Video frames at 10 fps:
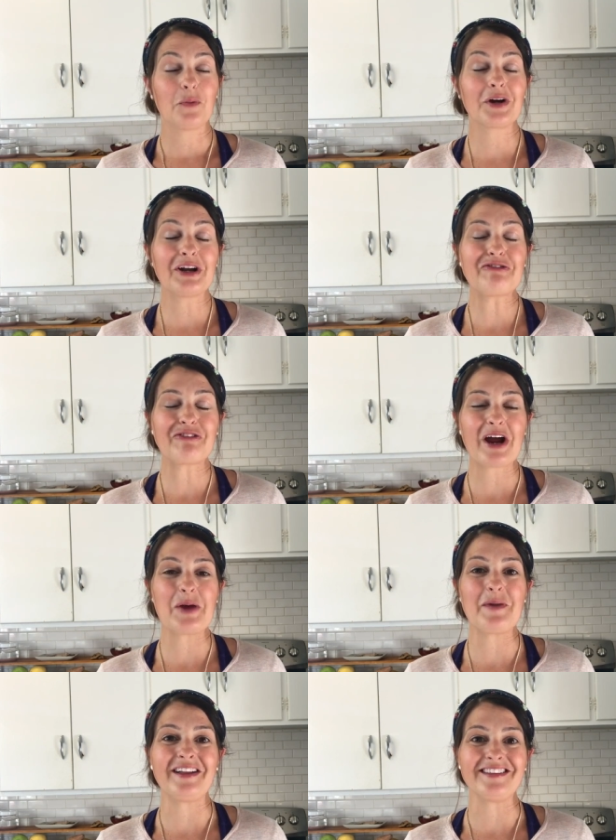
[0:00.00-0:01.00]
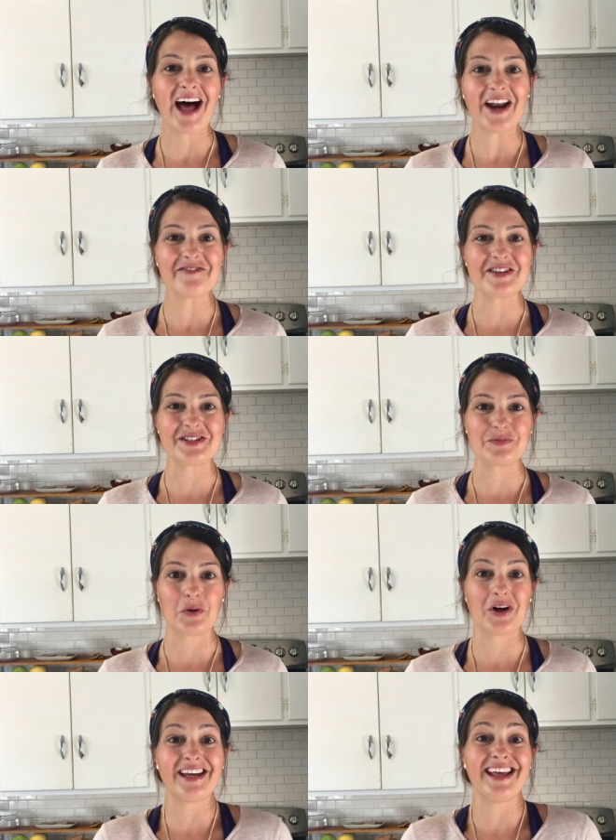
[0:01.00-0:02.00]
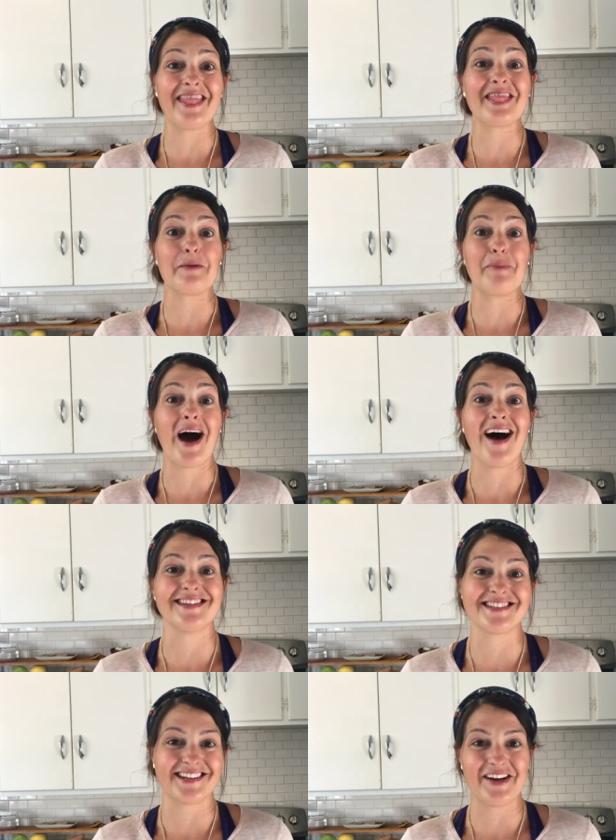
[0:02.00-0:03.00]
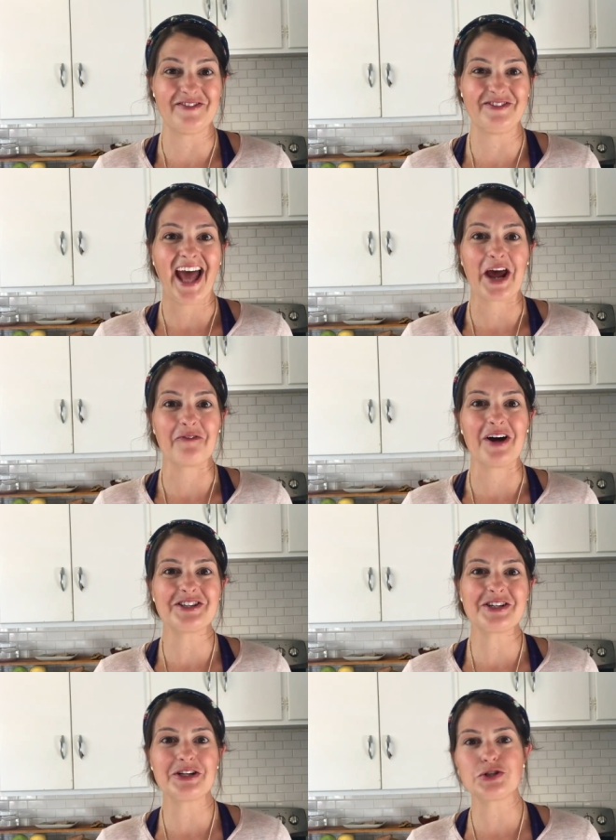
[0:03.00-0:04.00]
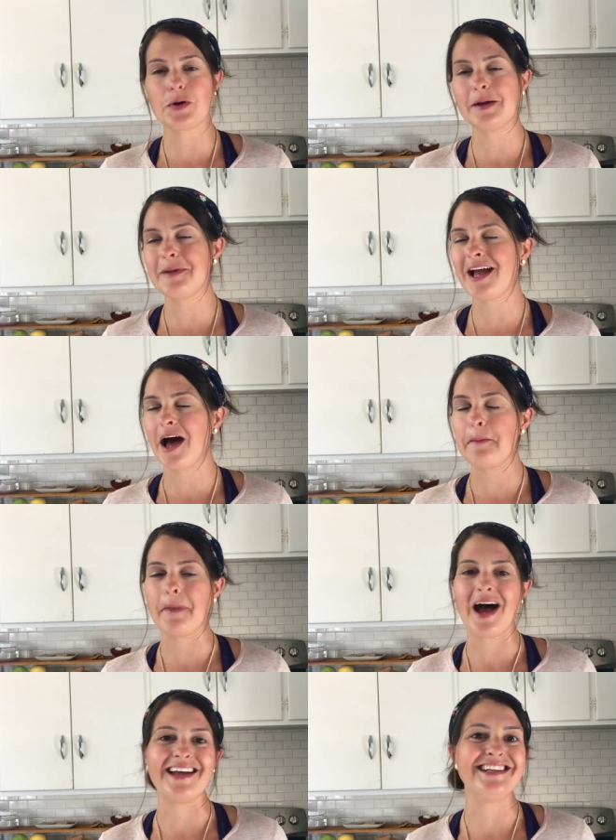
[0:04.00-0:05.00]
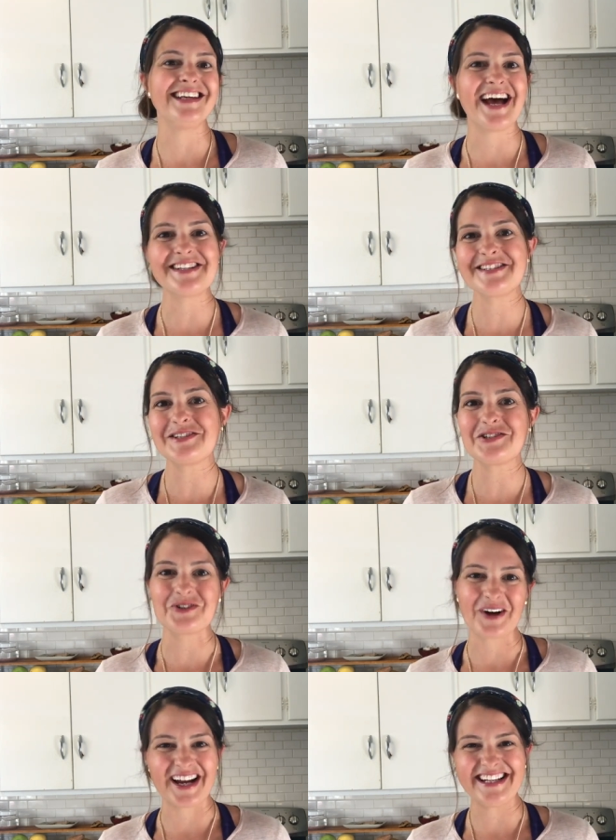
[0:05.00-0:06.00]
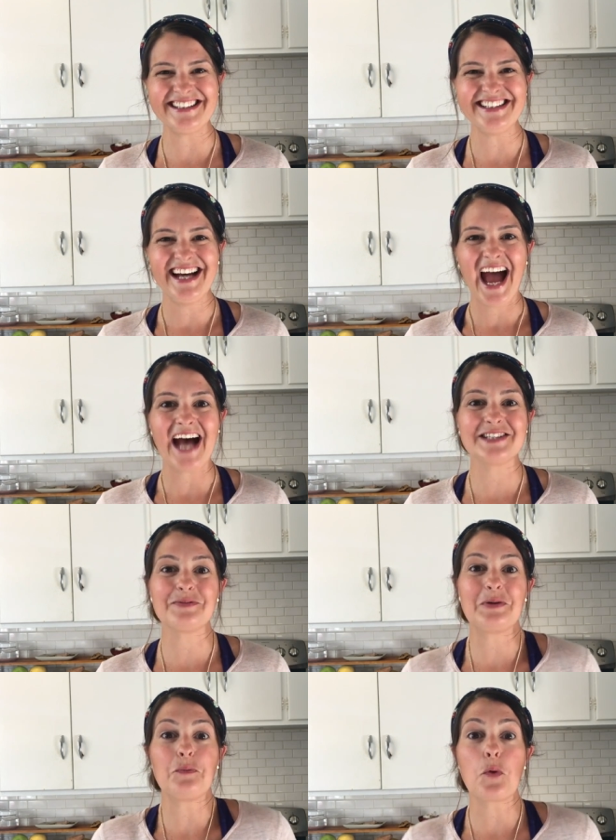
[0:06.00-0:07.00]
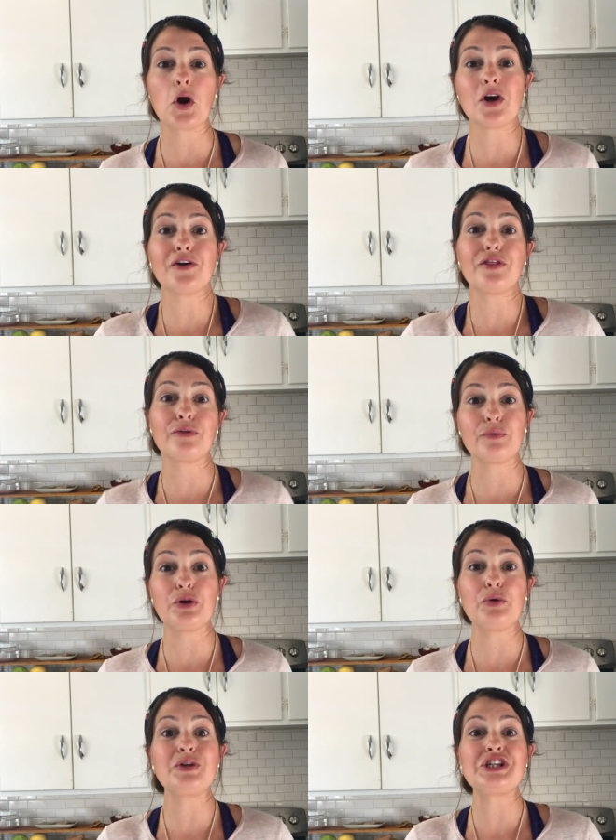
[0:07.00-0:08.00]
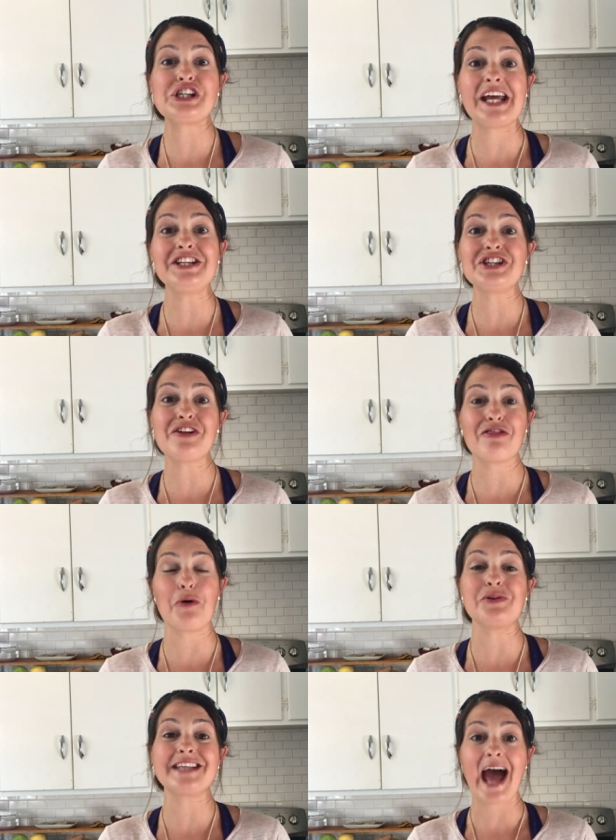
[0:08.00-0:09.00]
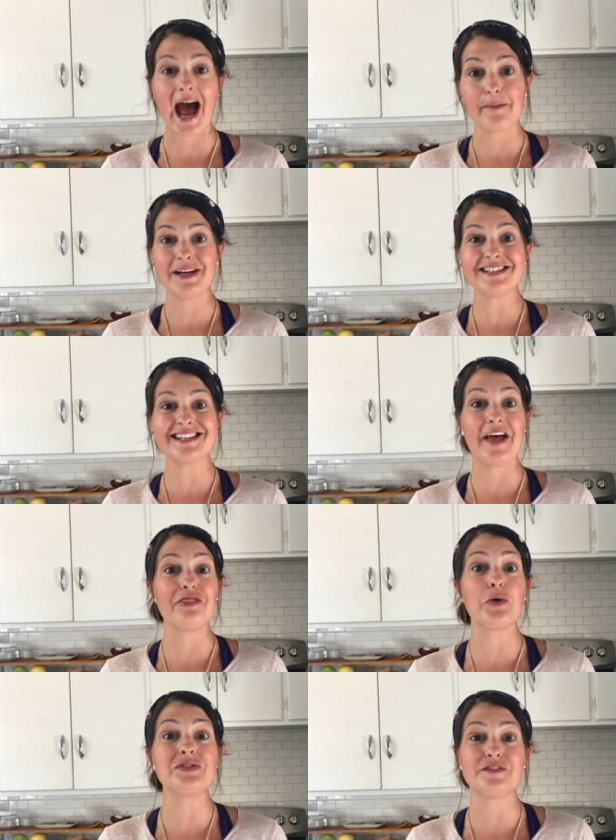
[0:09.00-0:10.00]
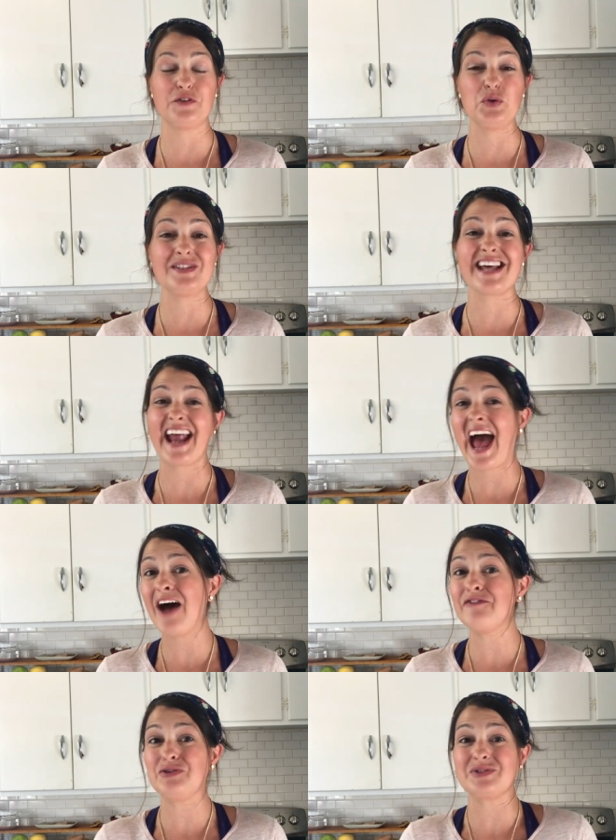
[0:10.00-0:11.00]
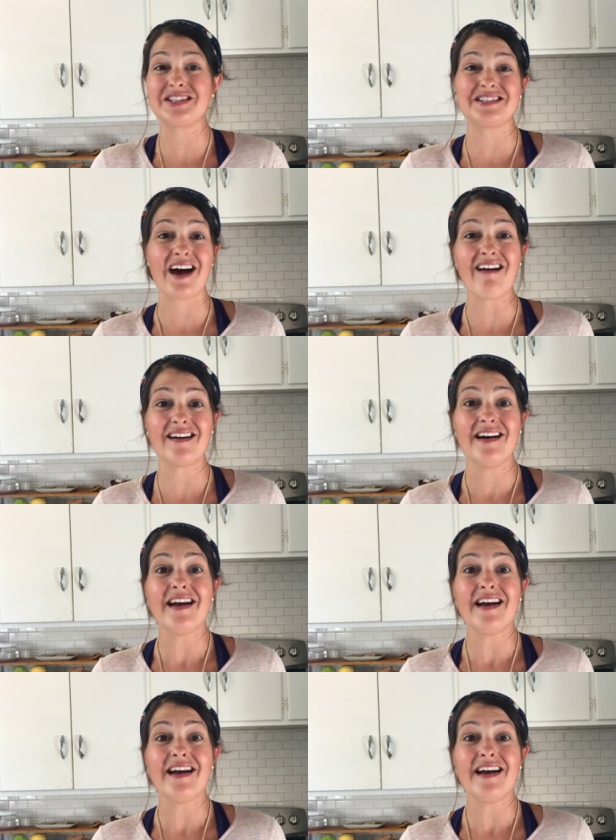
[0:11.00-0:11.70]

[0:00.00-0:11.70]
We're going to frame a lot of this work in the positive. And I want you to join me on my yes train as we work through changing those habits and those foods that have you stuck